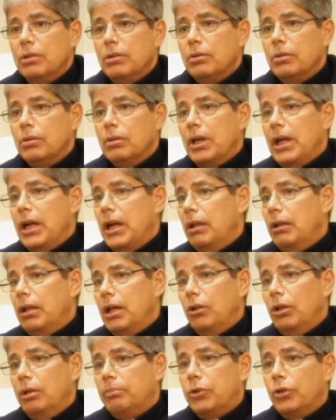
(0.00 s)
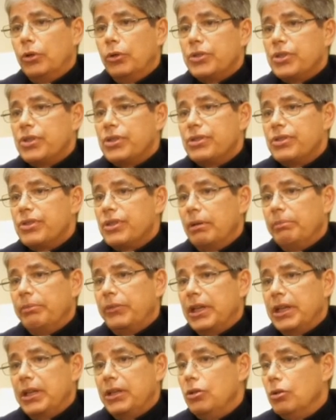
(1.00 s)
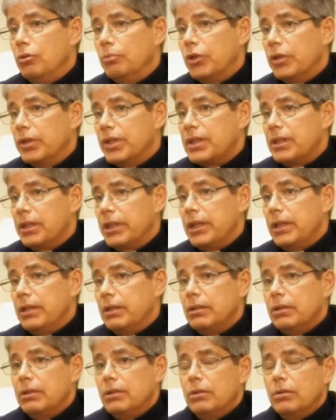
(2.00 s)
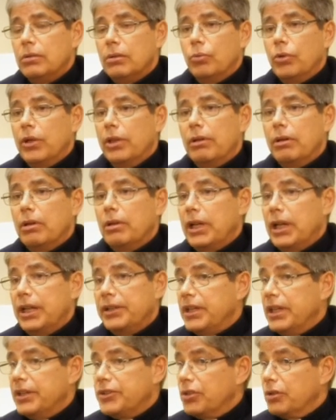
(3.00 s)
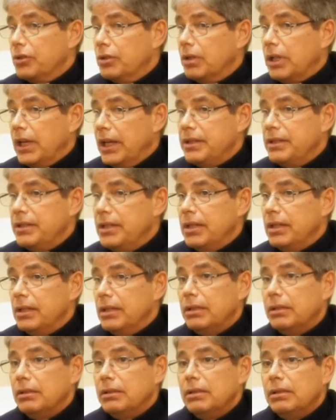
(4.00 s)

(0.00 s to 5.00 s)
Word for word: or how I'll approach something humorously or whether or not that's a good idea,